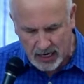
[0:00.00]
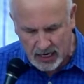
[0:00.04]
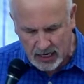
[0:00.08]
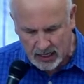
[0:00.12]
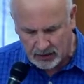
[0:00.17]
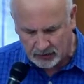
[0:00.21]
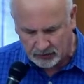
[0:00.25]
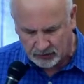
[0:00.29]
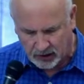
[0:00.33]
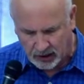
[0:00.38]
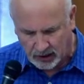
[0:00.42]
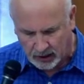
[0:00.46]

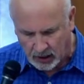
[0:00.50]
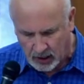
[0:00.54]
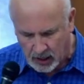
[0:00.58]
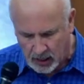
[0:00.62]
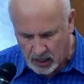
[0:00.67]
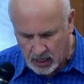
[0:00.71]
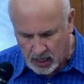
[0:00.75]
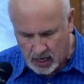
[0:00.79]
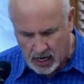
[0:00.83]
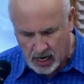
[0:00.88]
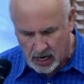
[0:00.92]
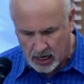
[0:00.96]
anything.
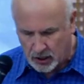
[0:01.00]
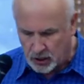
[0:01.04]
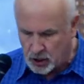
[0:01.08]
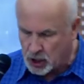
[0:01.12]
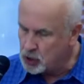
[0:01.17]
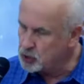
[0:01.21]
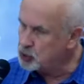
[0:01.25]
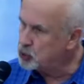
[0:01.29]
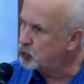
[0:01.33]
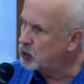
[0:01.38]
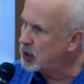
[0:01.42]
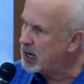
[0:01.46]

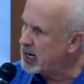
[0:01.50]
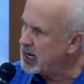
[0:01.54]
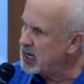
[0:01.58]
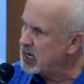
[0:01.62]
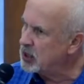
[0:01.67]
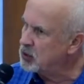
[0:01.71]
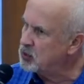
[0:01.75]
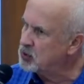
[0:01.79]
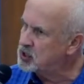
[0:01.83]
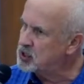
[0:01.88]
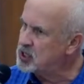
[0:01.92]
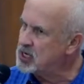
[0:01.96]
no
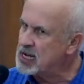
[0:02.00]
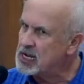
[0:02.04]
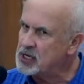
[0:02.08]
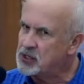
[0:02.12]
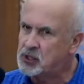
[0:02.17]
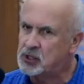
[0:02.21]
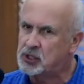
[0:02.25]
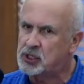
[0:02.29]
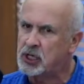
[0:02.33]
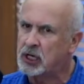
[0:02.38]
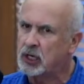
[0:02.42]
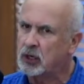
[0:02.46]
training was
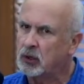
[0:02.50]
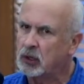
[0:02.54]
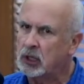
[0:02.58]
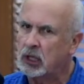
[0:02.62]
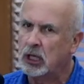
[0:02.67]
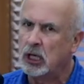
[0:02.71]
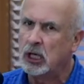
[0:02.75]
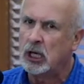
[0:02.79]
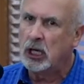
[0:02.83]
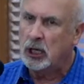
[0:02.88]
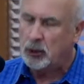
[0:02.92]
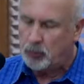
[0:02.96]
necessary.
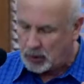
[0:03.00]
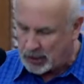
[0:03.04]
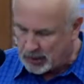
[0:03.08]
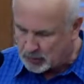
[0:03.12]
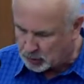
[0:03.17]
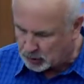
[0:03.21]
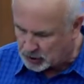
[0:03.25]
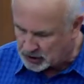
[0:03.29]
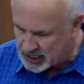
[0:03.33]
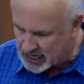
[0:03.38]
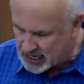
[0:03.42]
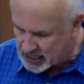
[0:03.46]

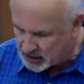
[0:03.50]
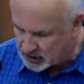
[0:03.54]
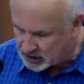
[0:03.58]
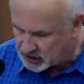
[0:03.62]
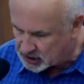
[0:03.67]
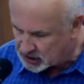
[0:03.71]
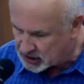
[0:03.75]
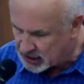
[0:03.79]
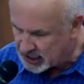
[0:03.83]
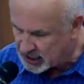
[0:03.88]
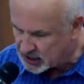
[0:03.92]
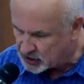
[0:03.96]
People tended
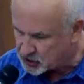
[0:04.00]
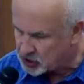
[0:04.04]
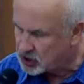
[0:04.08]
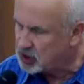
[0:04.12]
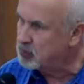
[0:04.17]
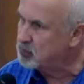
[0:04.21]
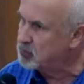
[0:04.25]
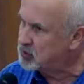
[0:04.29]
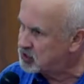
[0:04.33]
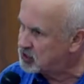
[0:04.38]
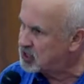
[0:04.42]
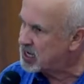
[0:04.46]
to teach
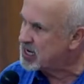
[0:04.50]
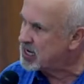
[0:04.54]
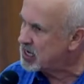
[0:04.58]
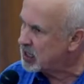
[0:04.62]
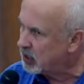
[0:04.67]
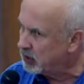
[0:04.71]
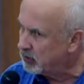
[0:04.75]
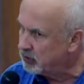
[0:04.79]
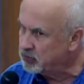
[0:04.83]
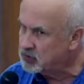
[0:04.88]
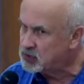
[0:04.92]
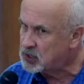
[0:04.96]

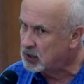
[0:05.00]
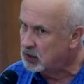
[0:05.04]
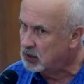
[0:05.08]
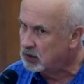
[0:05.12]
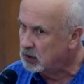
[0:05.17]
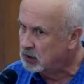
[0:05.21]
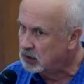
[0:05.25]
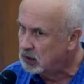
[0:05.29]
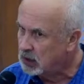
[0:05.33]
themselves.